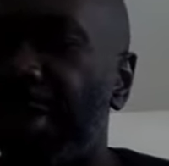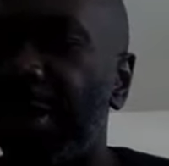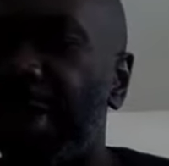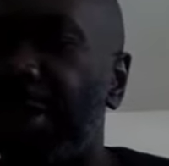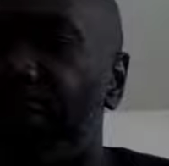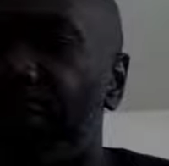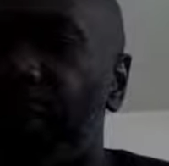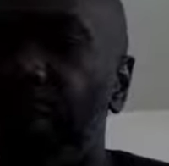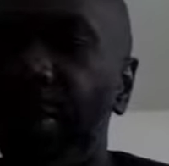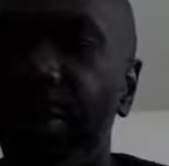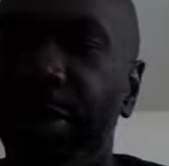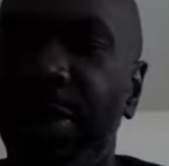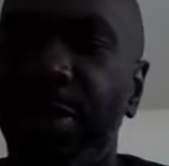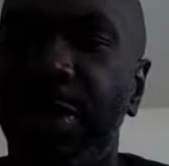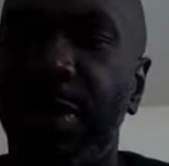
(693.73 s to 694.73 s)
and I'll show you
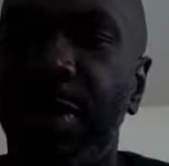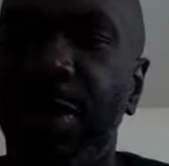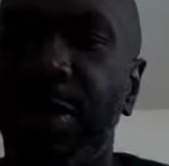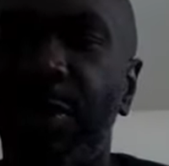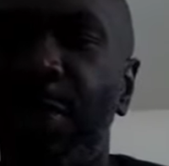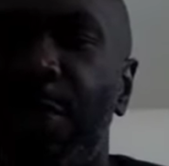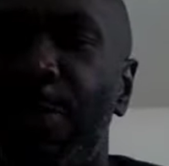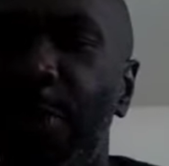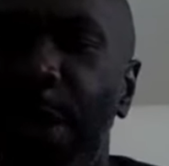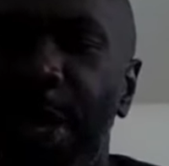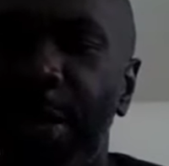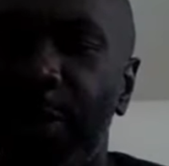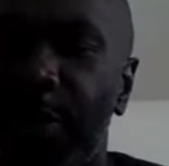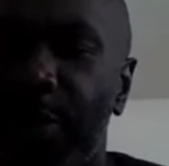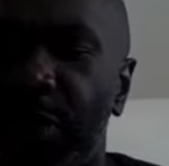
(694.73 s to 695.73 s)
this to you on
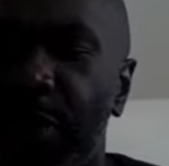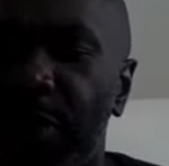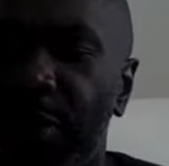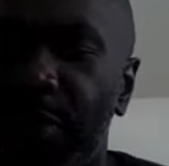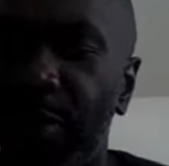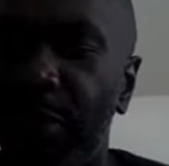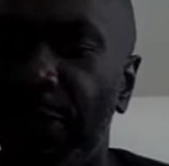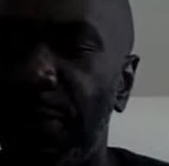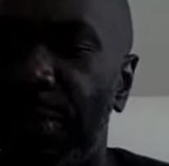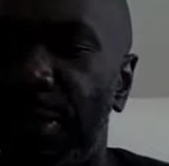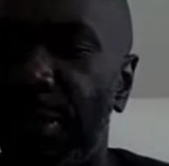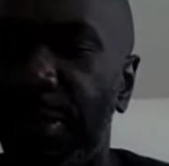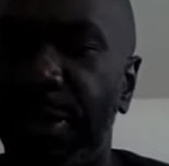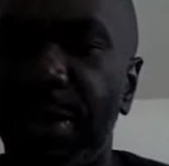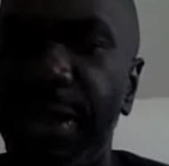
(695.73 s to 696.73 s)
page 2. If you
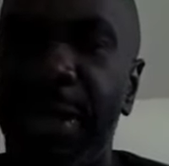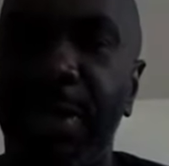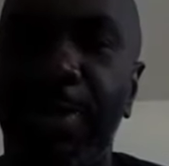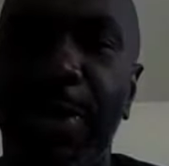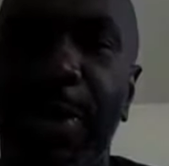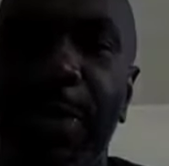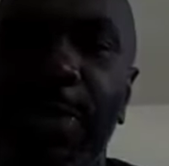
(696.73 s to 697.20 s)
can see a bit of